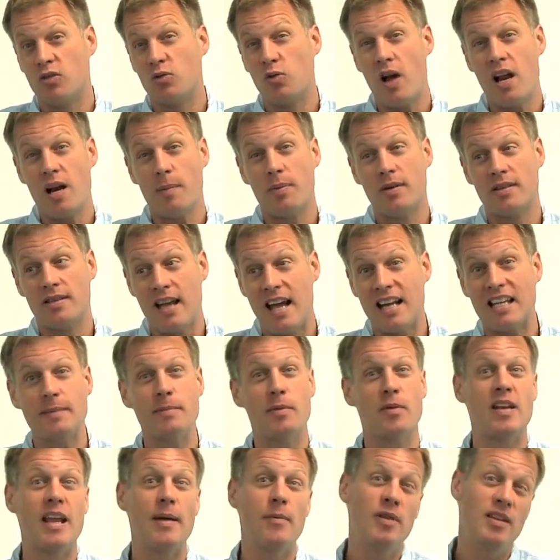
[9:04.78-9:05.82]
we could try to protect
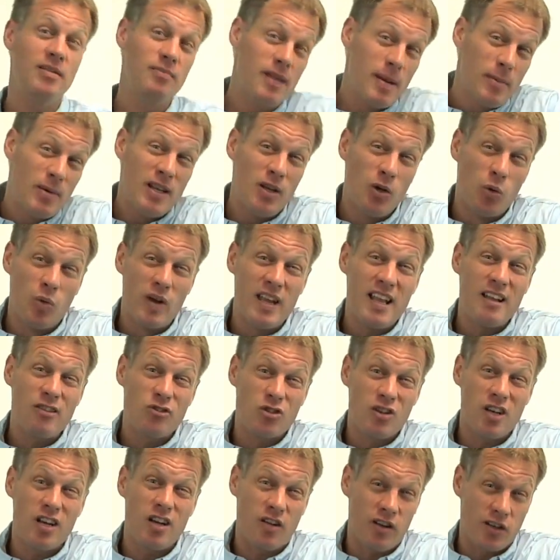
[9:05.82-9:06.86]
it, but maybe, maybe we need to
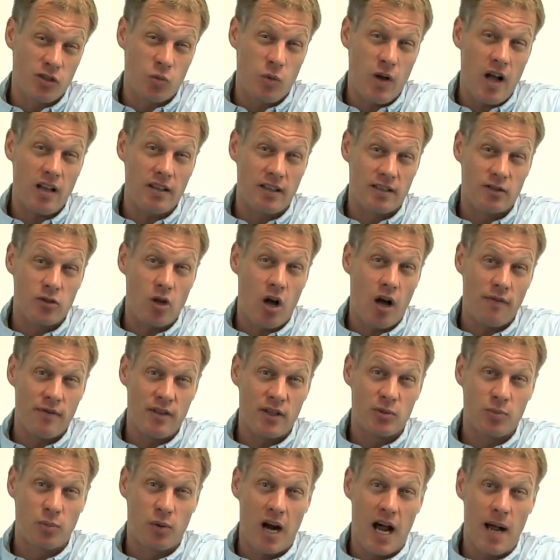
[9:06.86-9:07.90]
re-engineer as well to solve
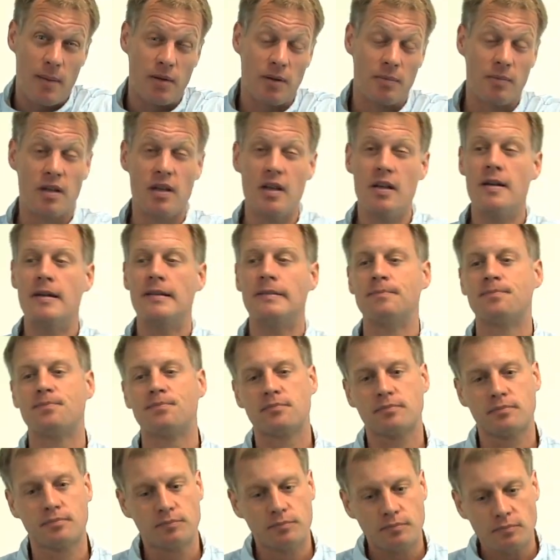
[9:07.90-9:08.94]
this problem.
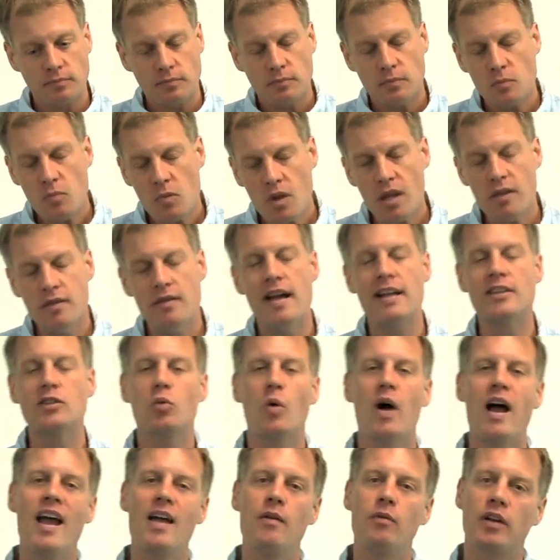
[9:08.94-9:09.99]

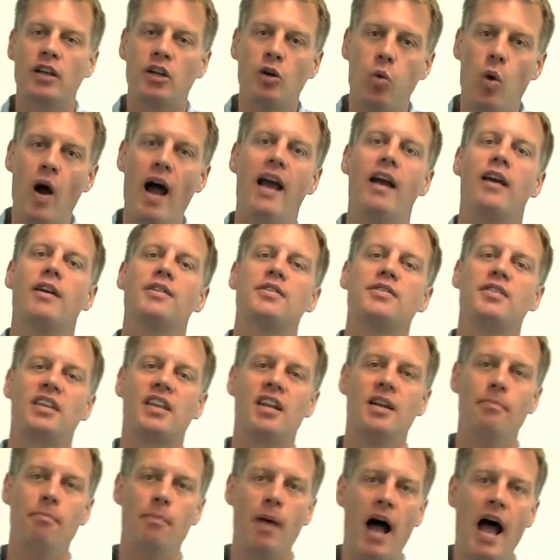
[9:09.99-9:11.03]
That's why it requires the
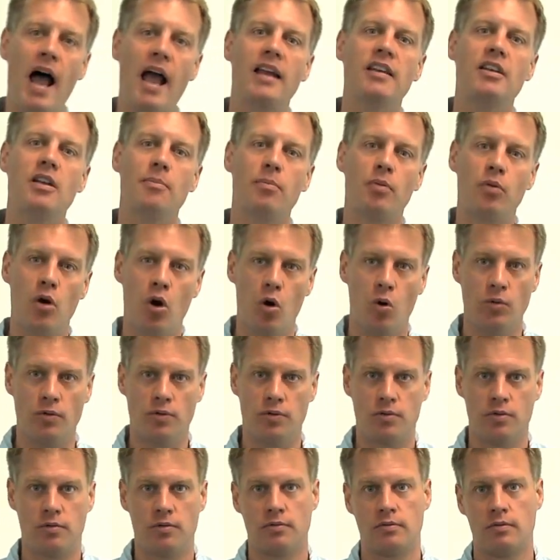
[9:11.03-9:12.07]
combined
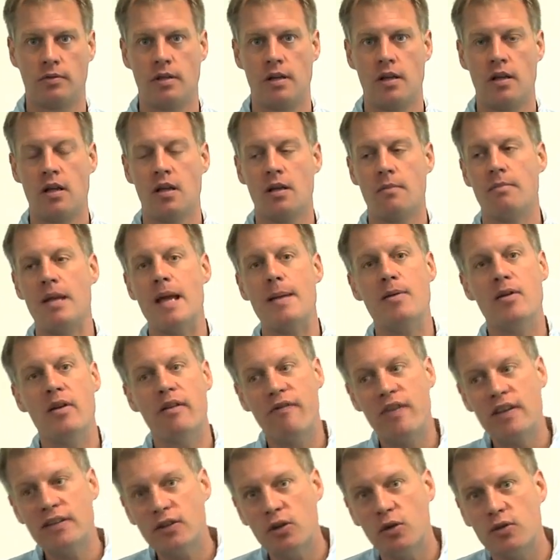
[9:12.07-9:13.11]
approach Maybe
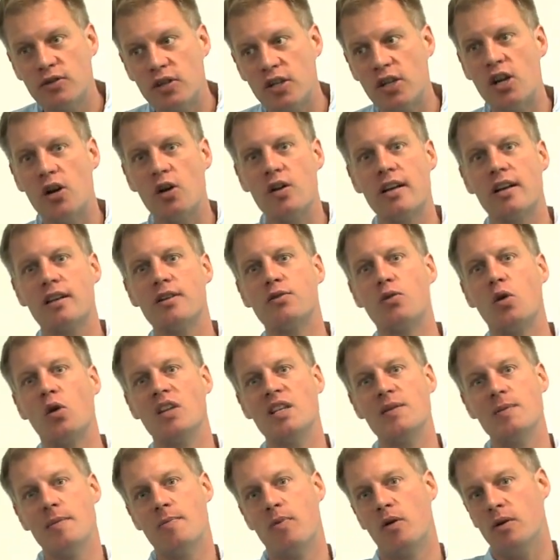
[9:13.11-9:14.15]
a physical security
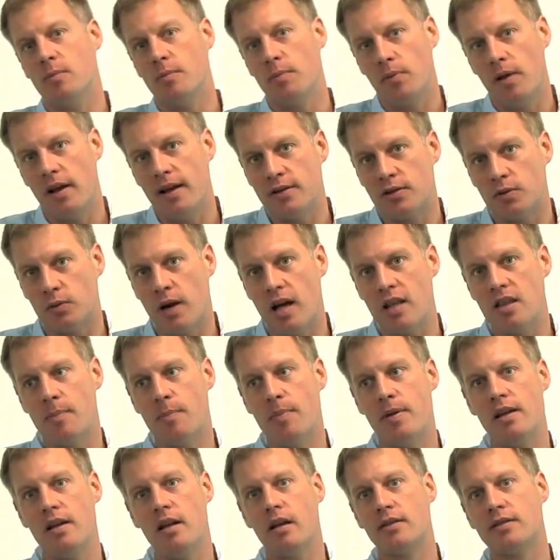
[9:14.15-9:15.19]
control needs to be put in place around the
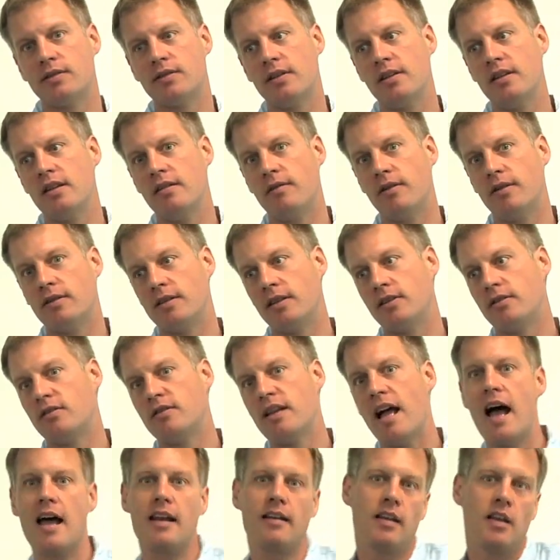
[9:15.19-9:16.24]
PLC because
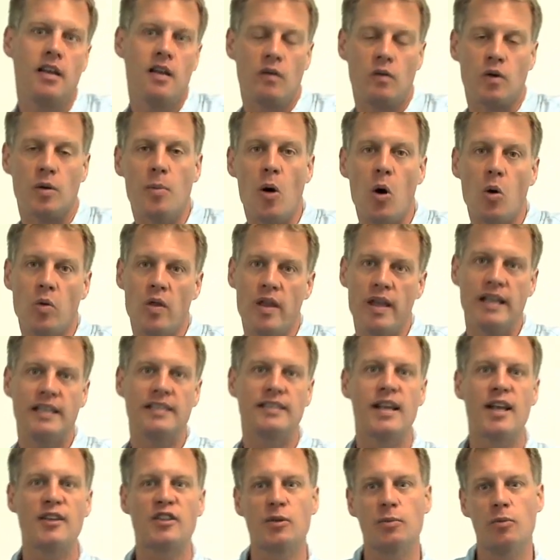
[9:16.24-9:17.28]
it's not remotely
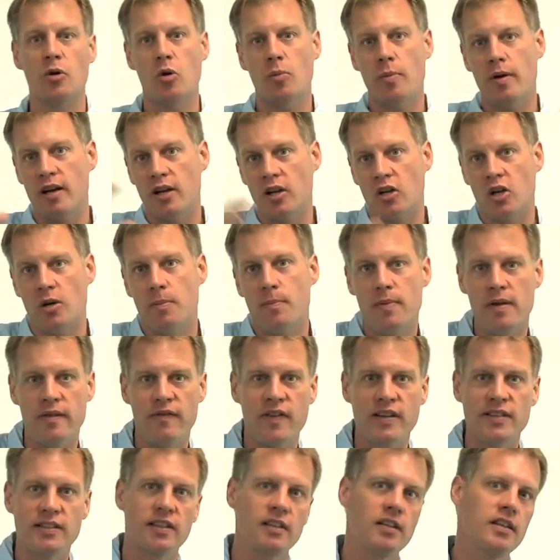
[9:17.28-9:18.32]
accessible, but it could be
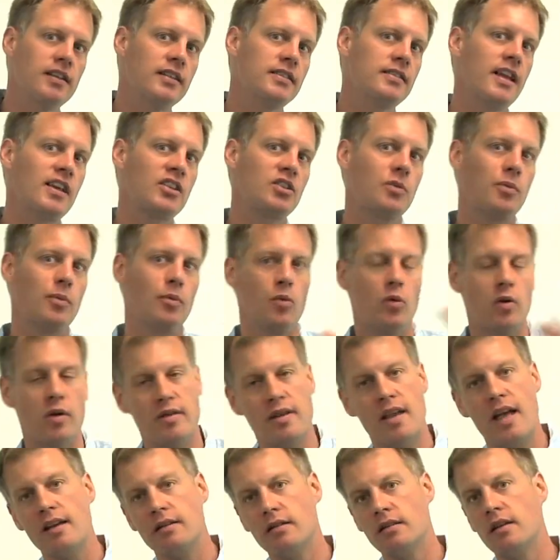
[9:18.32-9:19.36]
physically accessible.
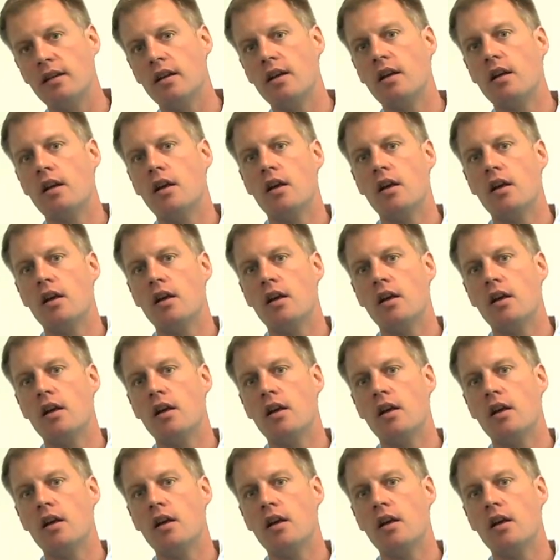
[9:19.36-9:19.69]
And then